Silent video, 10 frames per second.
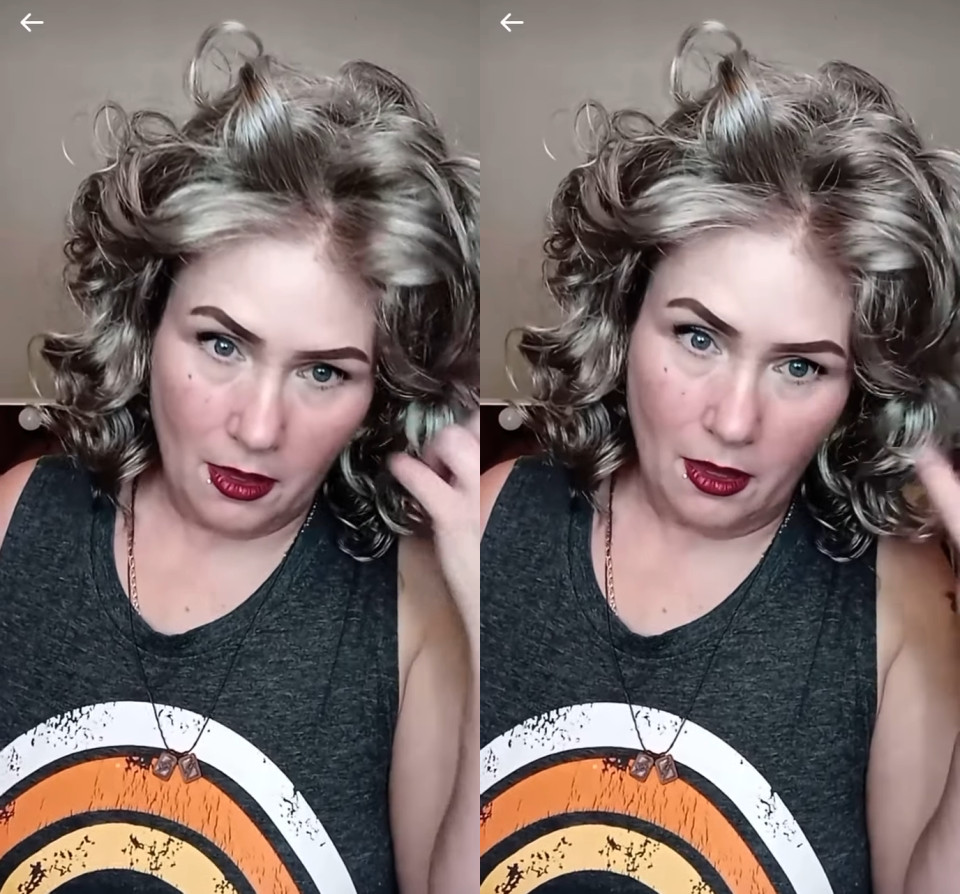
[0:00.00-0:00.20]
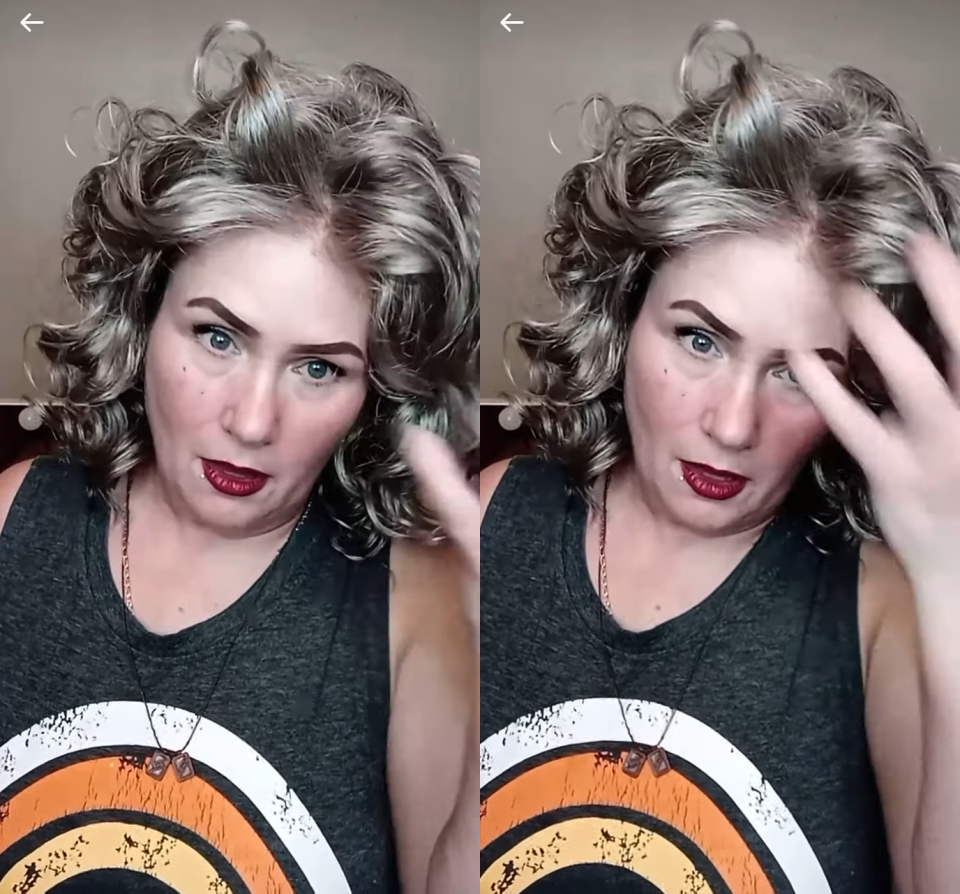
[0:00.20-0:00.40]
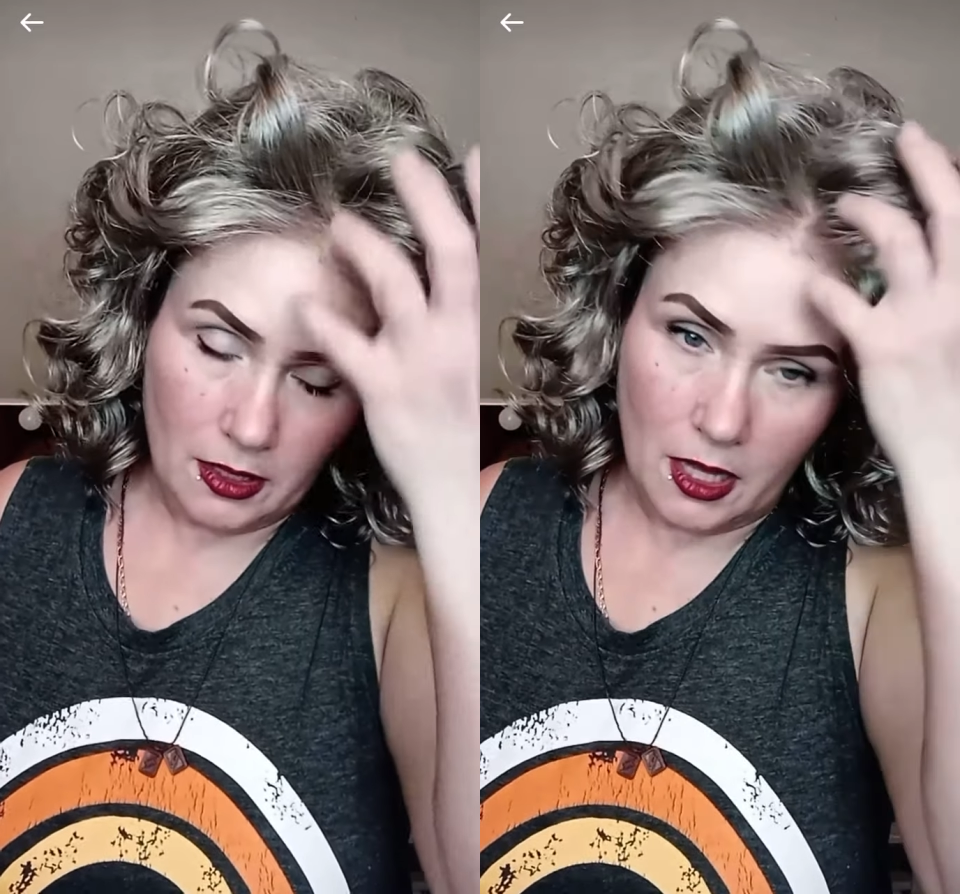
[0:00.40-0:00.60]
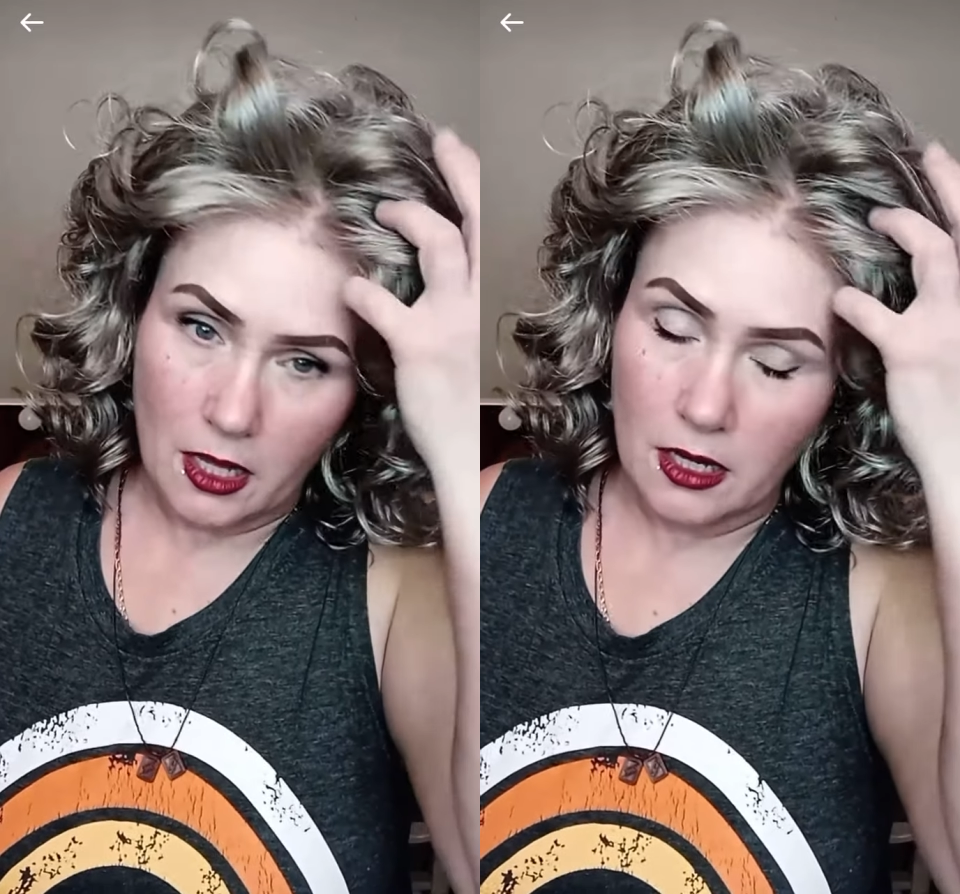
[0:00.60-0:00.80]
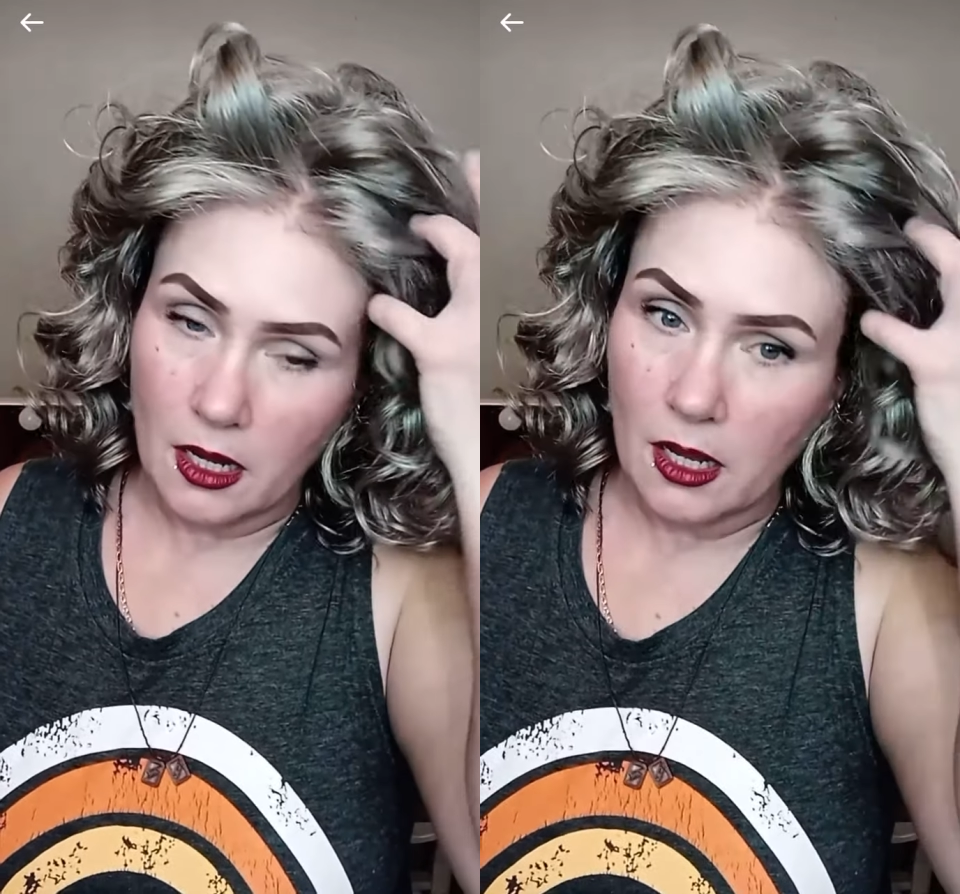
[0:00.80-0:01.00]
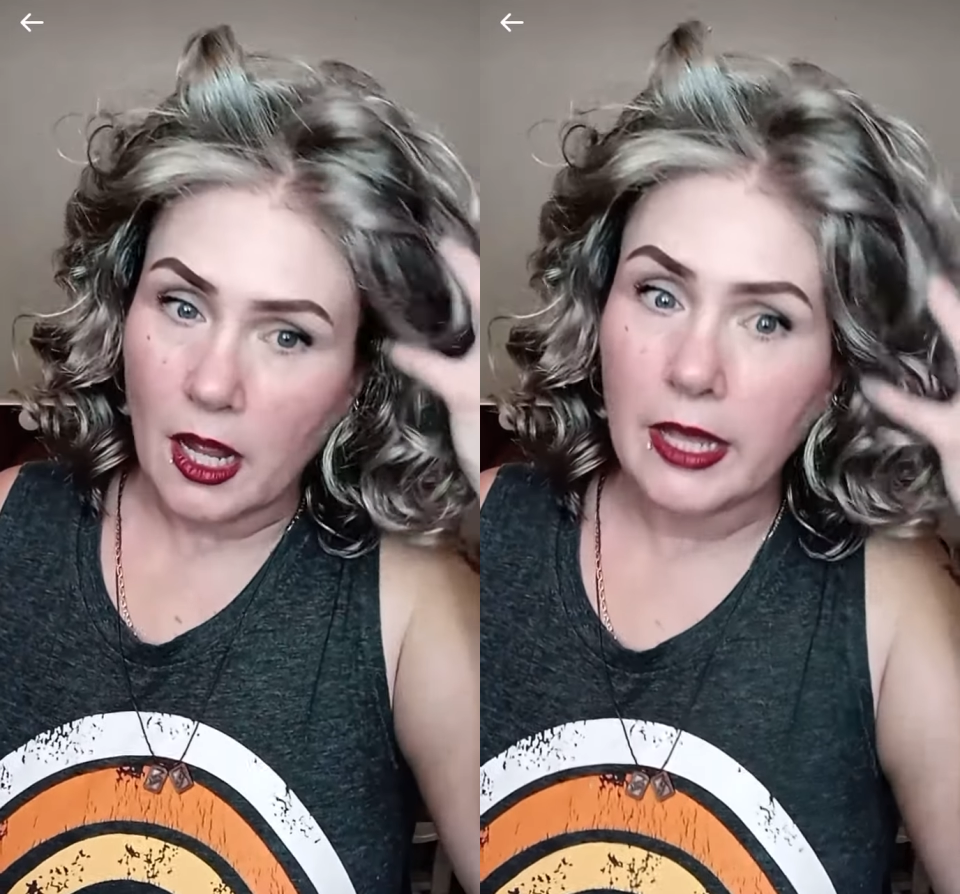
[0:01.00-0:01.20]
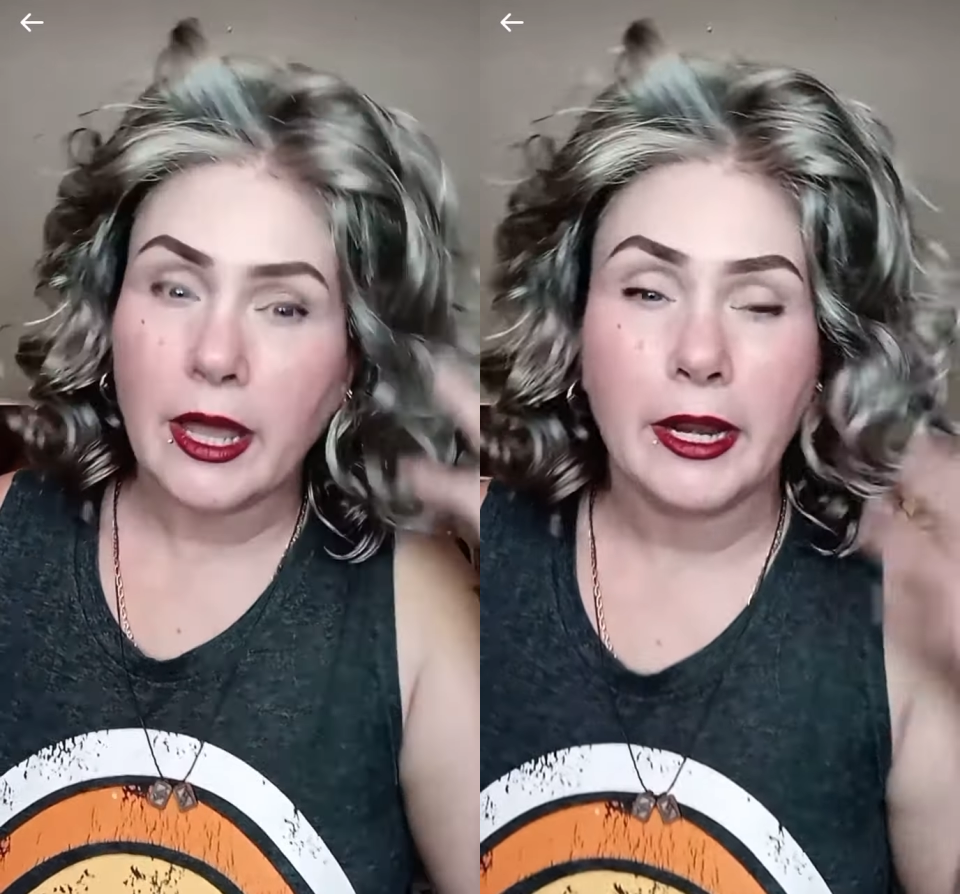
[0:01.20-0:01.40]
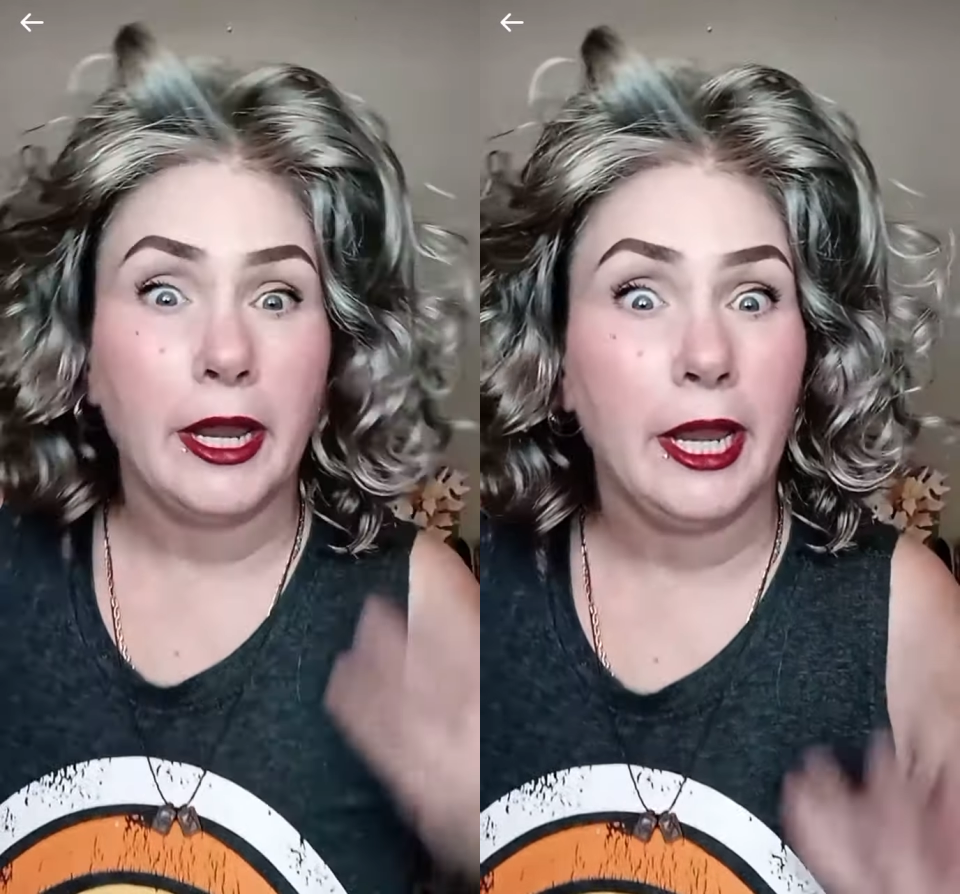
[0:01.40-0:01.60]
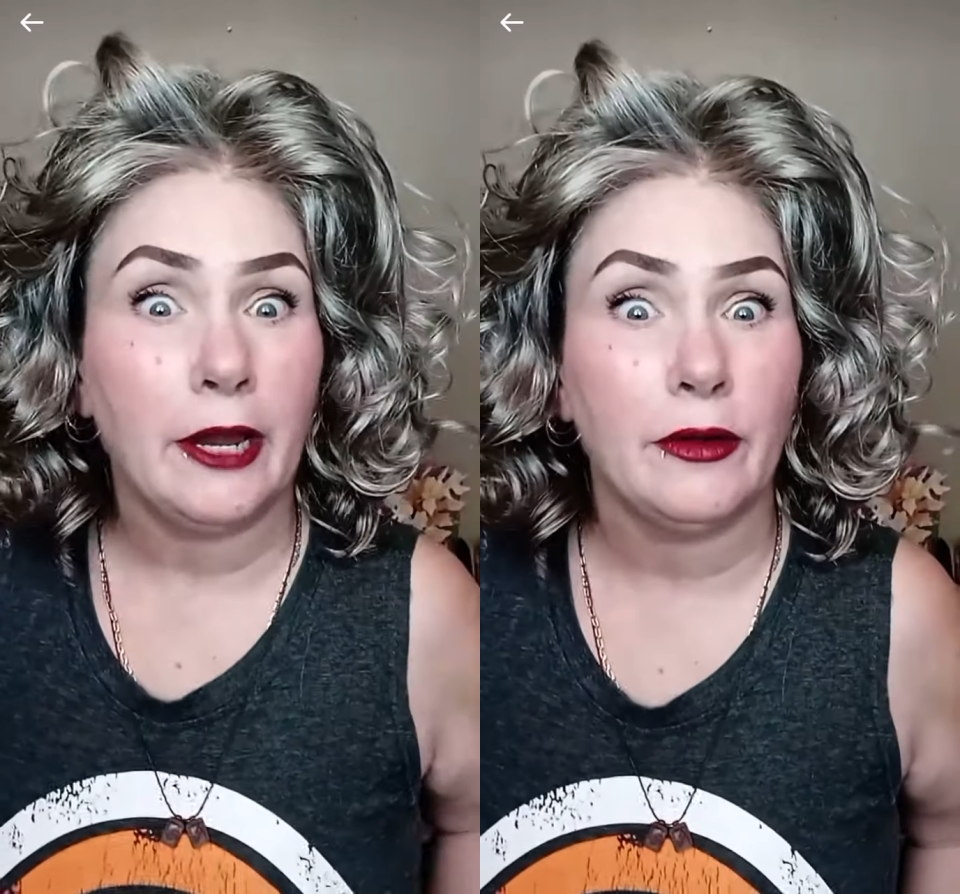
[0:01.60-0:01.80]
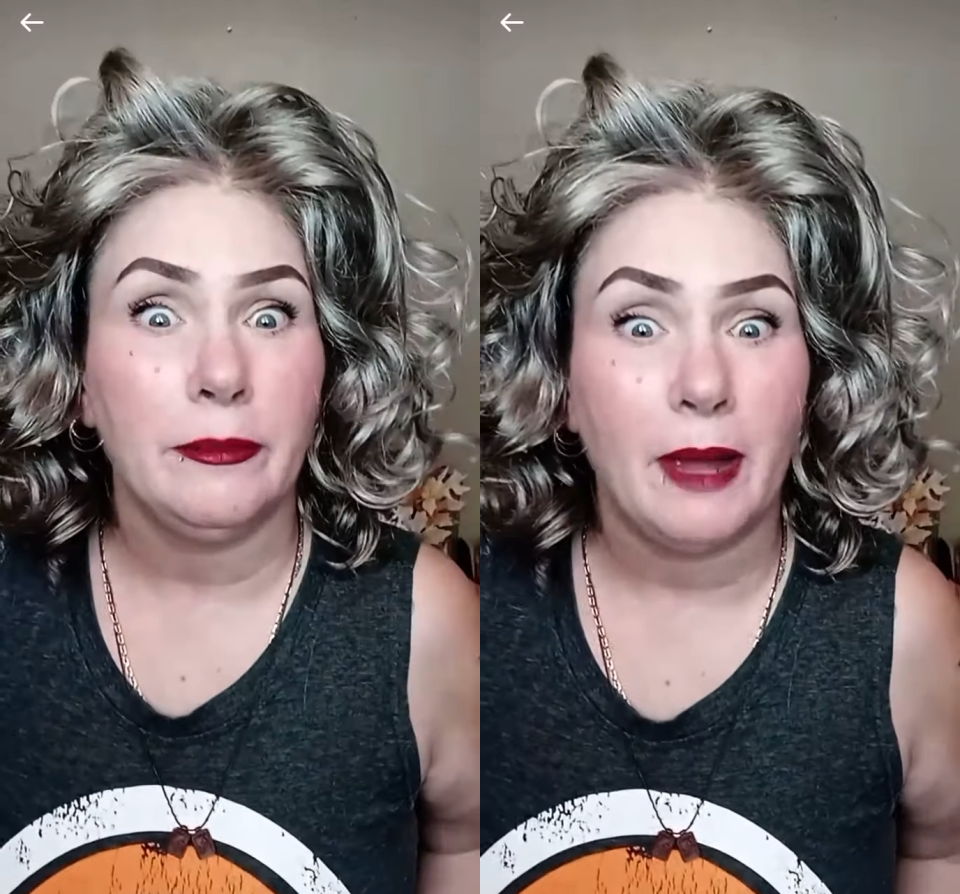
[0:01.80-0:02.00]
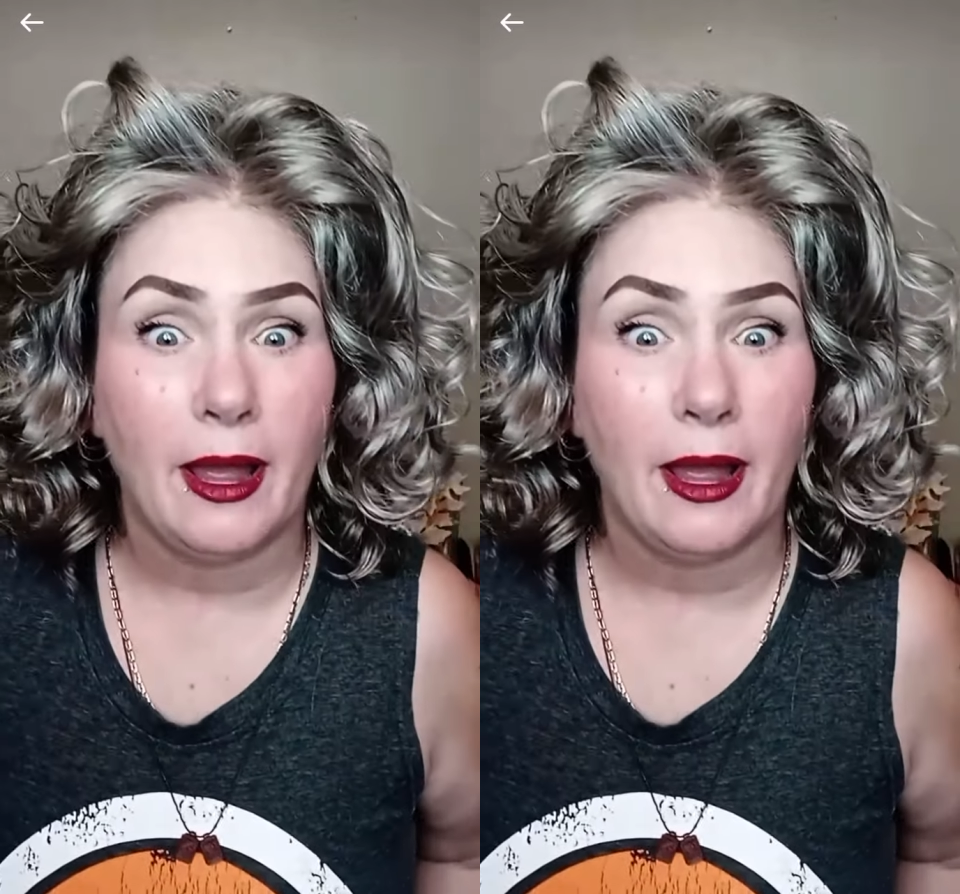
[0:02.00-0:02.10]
I got a hair in my